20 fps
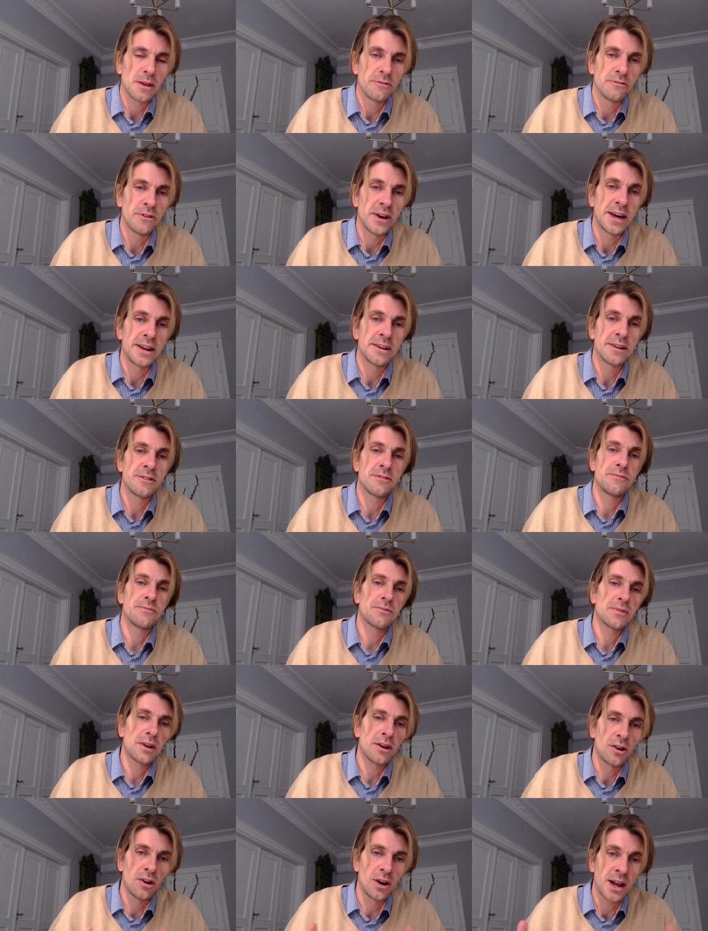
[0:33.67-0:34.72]

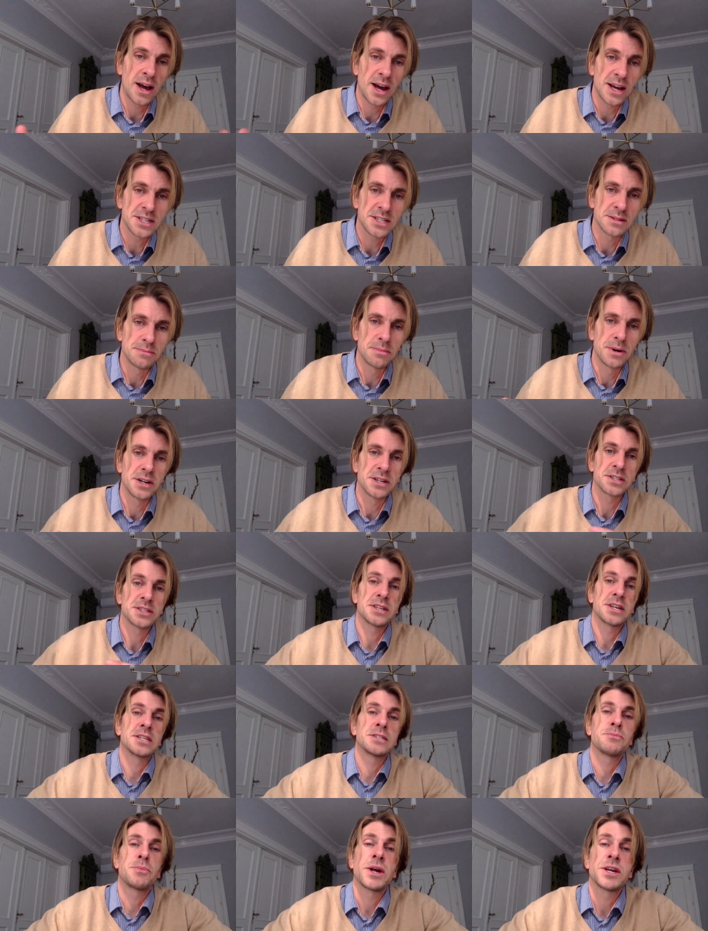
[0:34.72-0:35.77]
Carl Heisenberg's
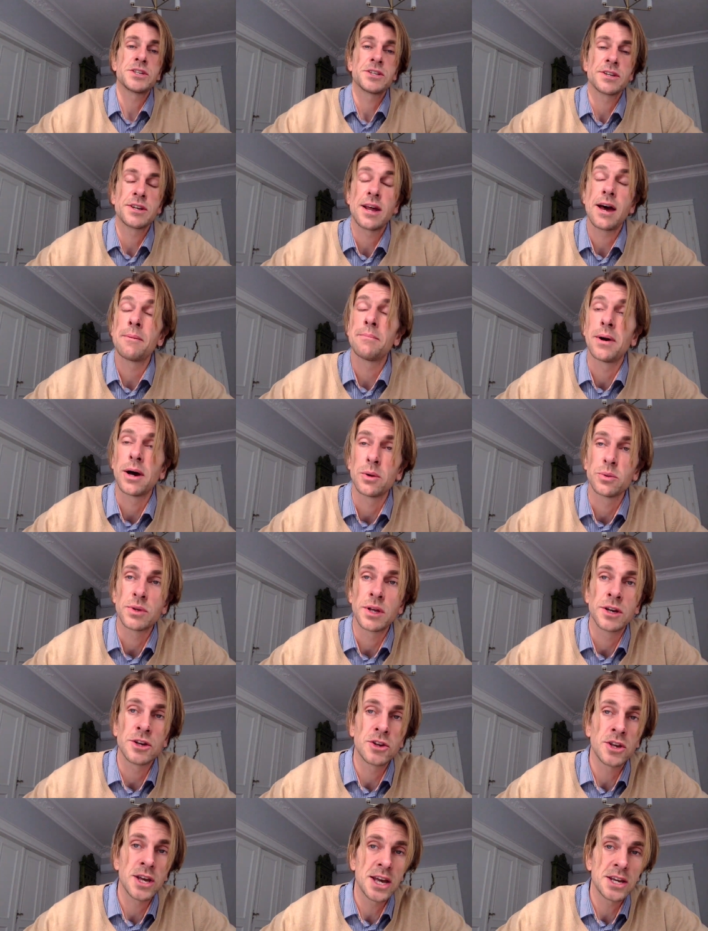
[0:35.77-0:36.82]
expression about
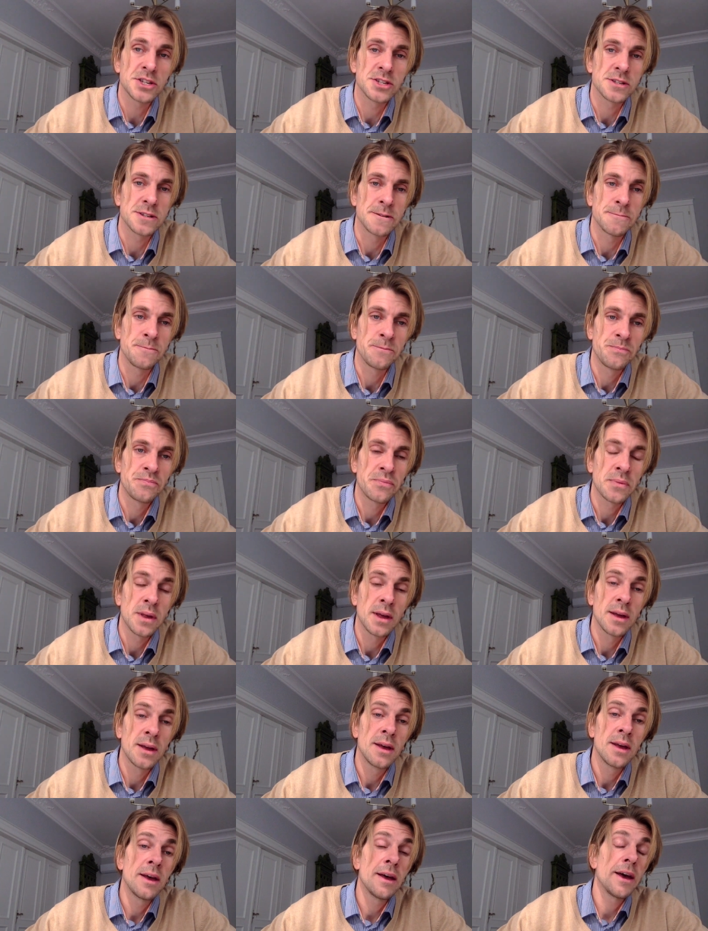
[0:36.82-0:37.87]
education.
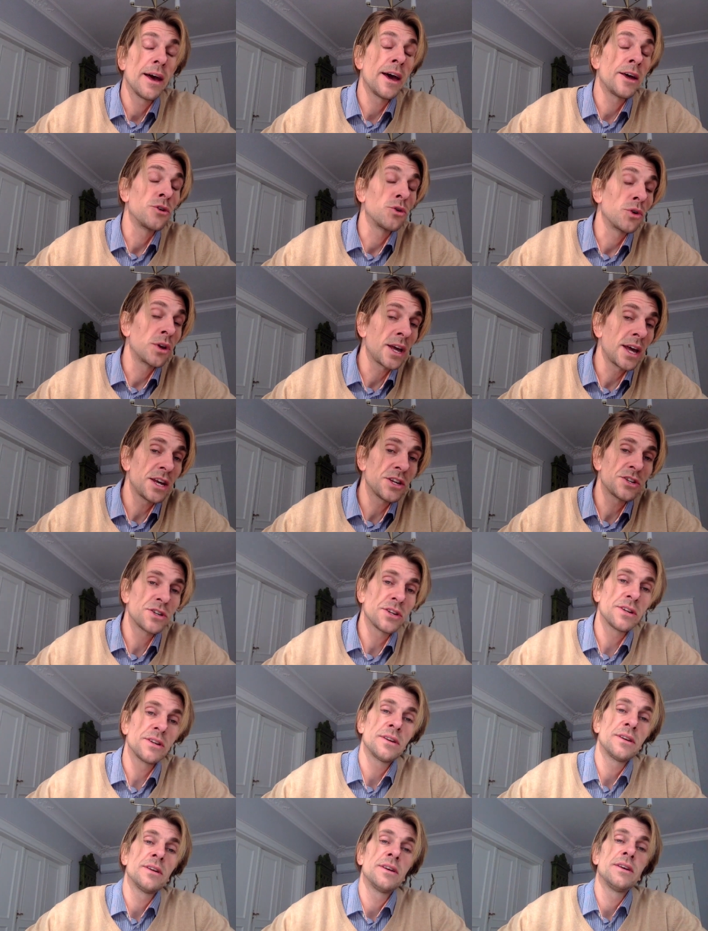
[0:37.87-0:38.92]

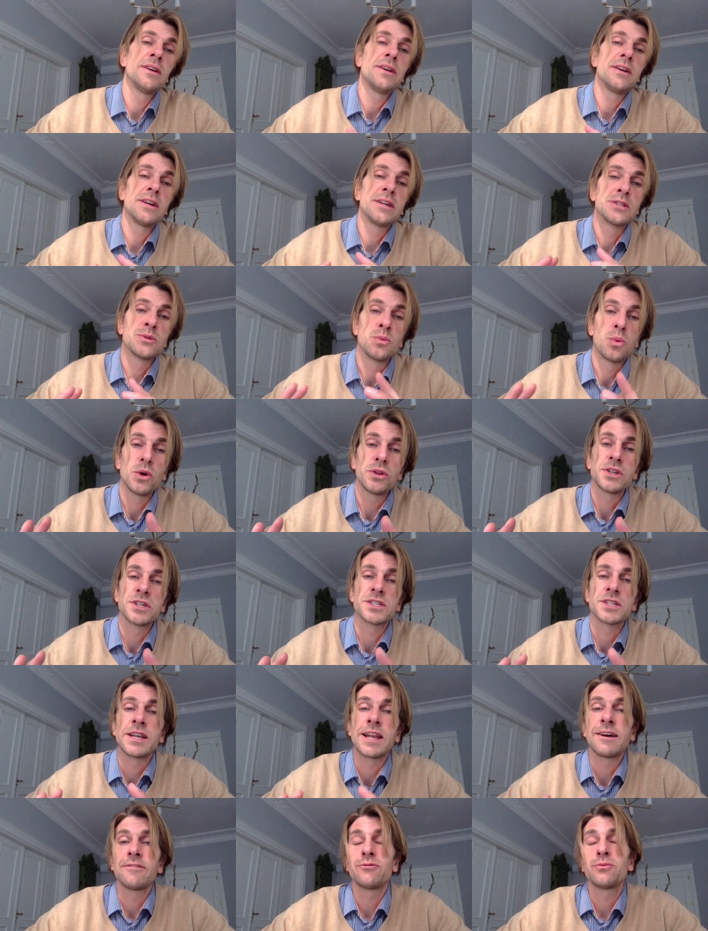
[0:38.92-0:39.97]
Education is what
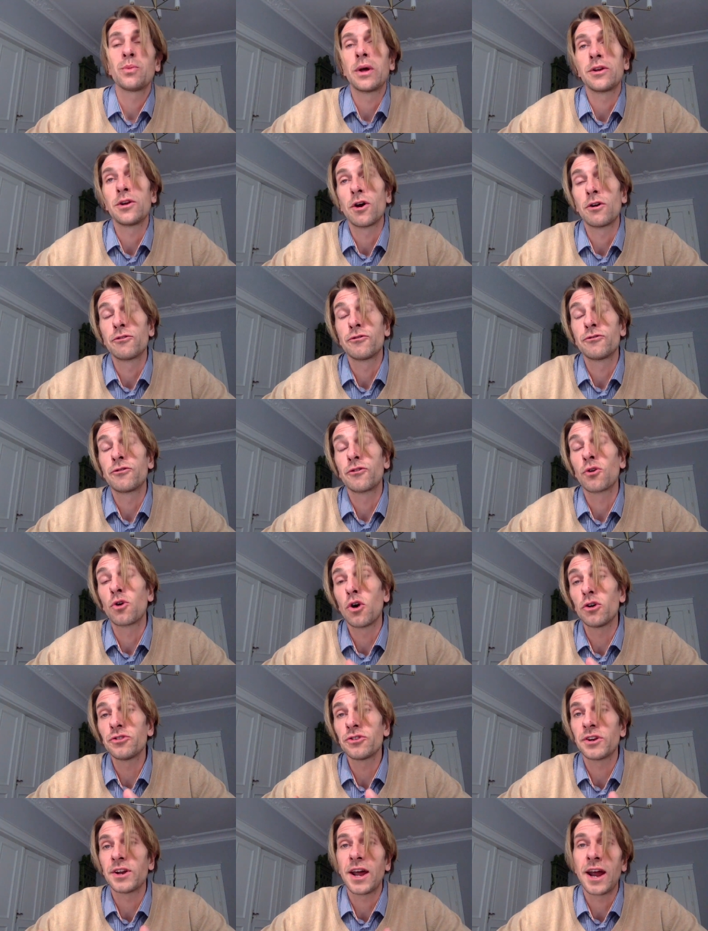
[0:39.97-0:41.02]
is left when you have
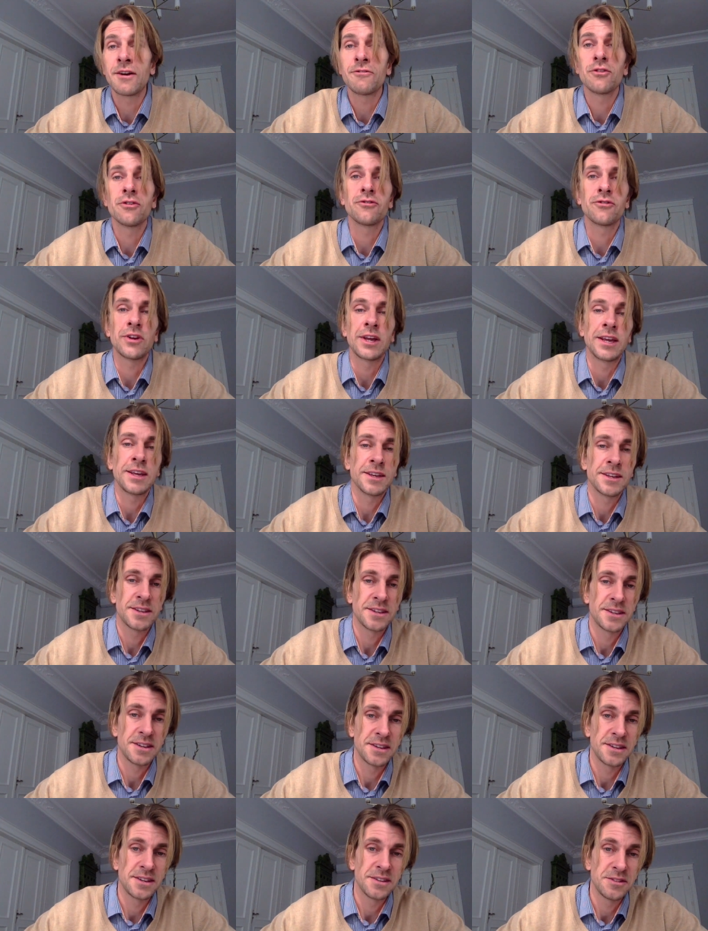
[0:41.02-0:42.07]
forgotten everything
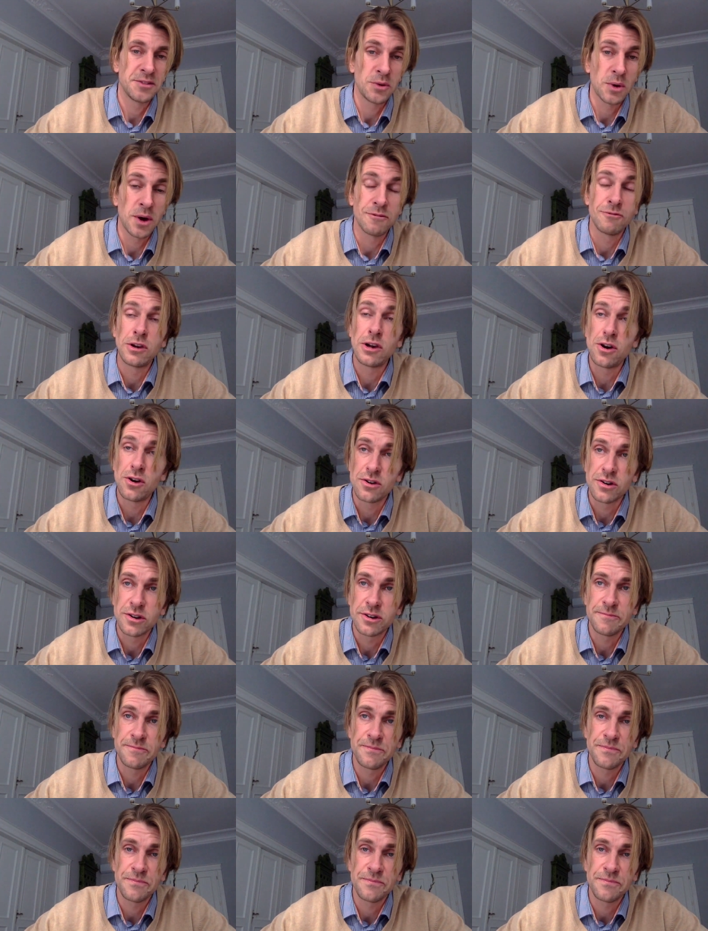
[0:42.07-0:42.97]
you have learned.